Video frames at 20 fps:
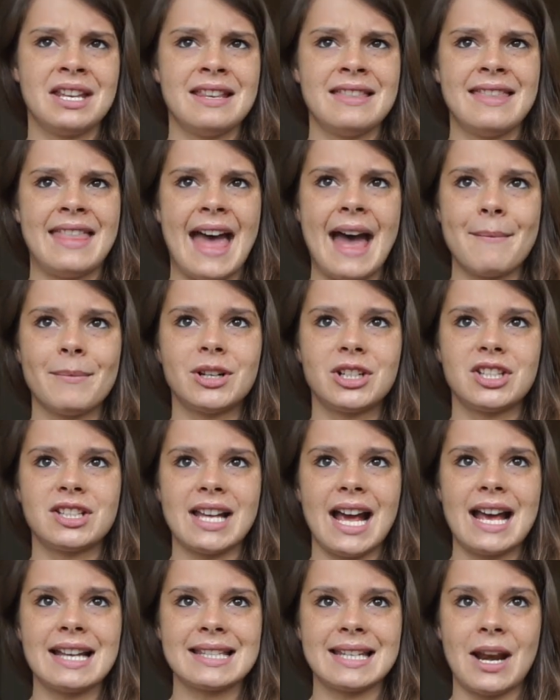that much
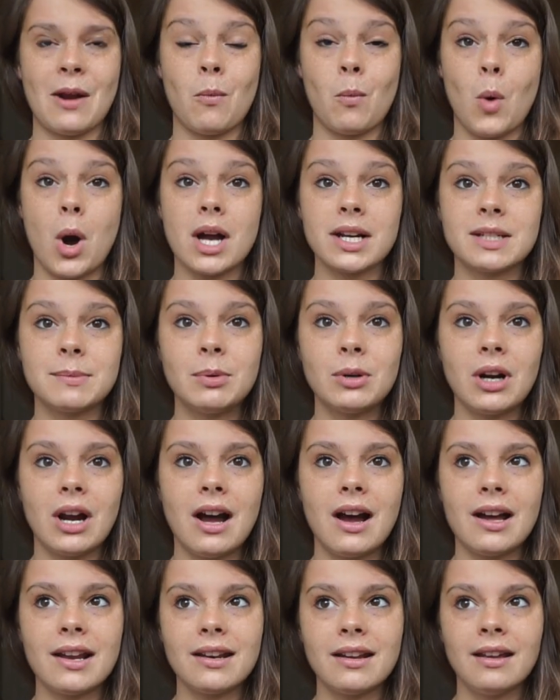size that I want to put
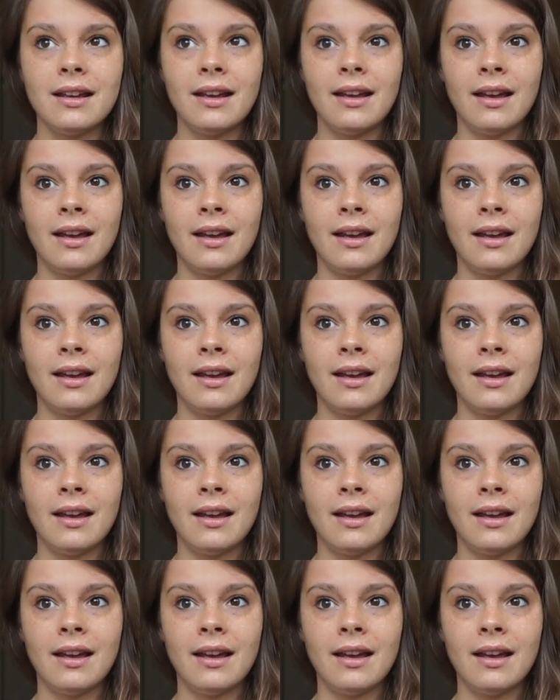on